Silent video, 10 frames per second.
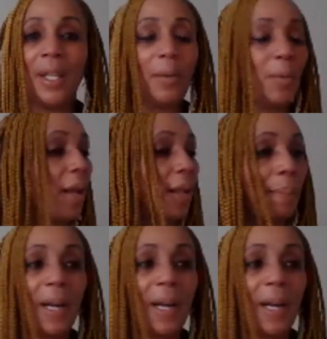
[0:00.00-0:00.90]
People
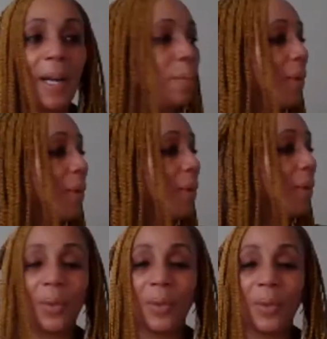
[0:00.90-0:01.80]
in the other parts of the
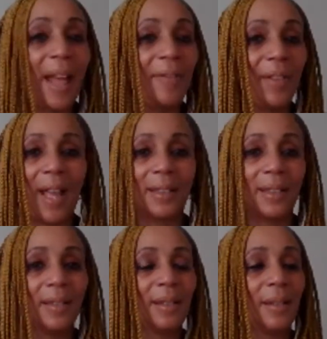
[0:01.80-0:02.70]
world don't have
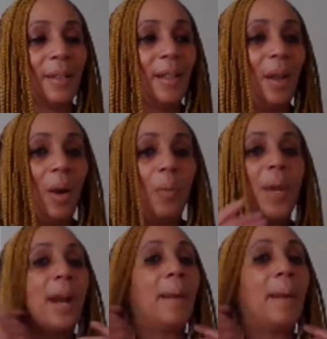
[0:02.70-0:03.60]
that.
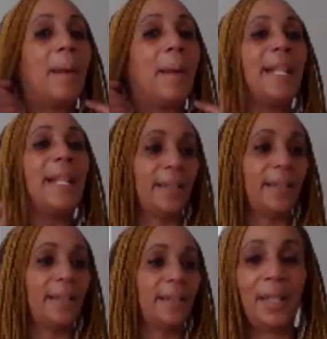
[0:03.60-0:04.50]
We are
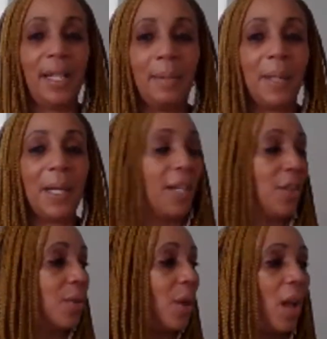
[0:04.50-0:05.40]
blessed in
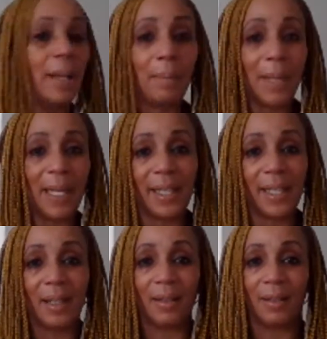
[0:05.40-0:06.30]
America. You call it
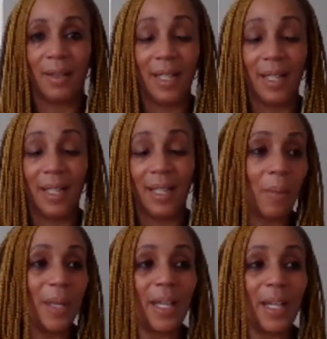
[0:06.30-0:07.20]
blessing? Is that
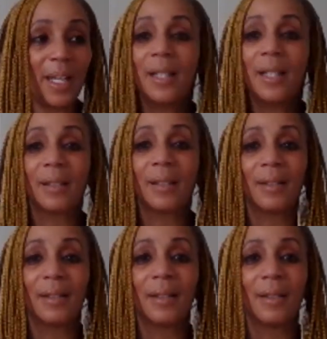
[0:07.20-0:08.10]
what it is?
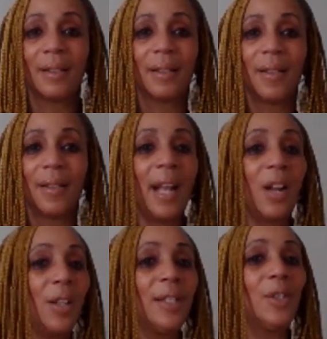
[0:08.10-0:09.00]
I
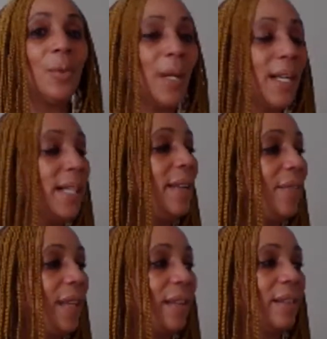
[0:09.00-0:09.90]
call it you are
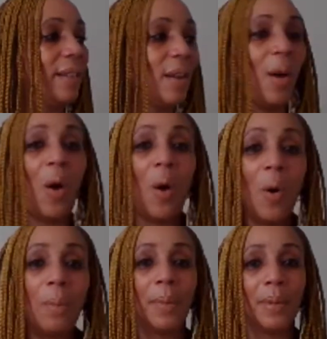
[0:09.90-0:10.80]
living hope.